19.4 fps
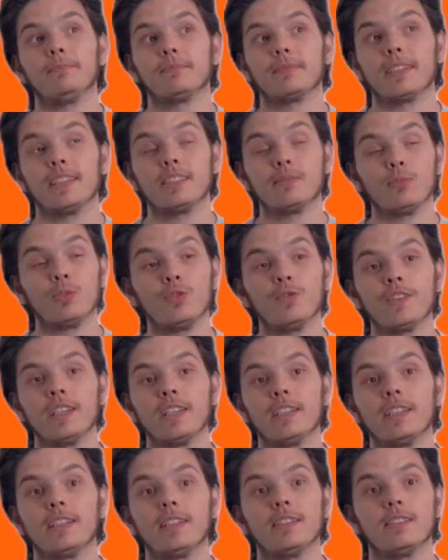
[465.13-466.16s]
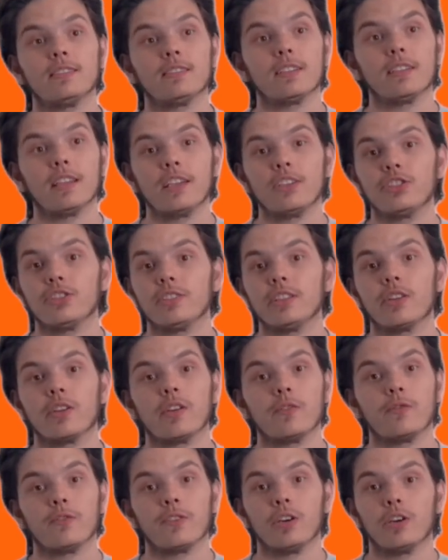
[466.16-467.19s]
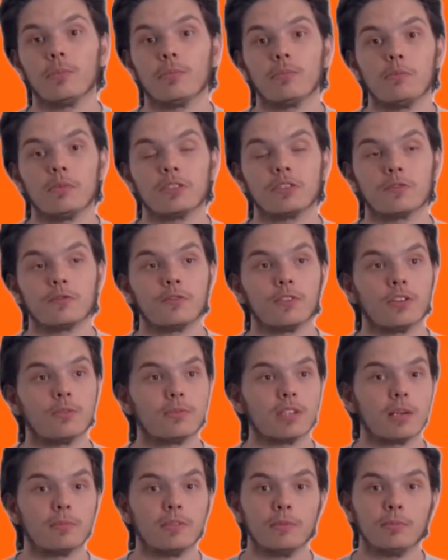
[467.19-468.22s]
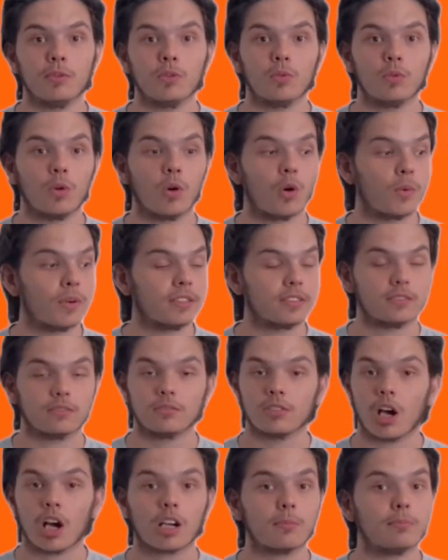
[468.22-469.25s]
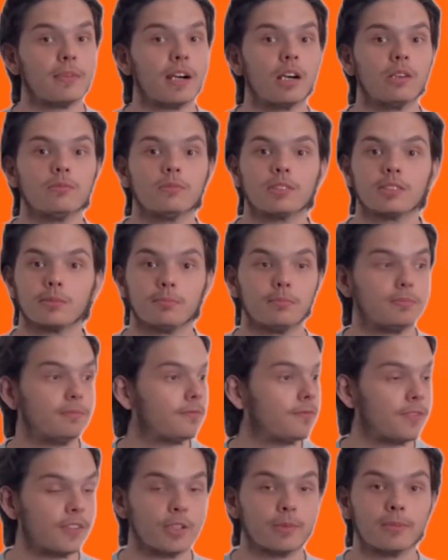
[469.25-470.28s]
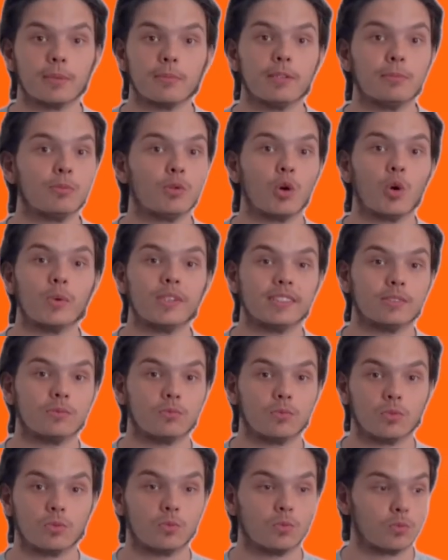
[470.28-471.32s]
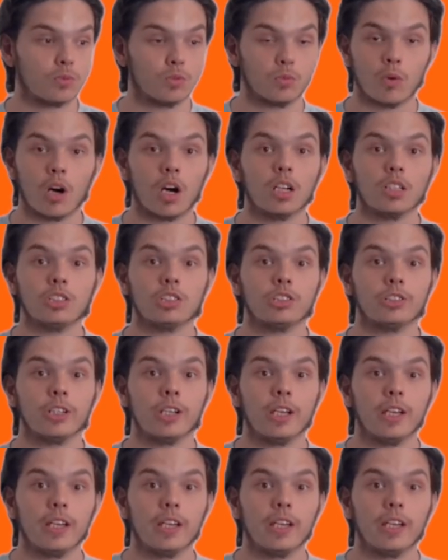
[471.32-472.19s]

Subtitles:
This movie is a legendary film. It's a film that people will always talk about. It's a film that people always will watch.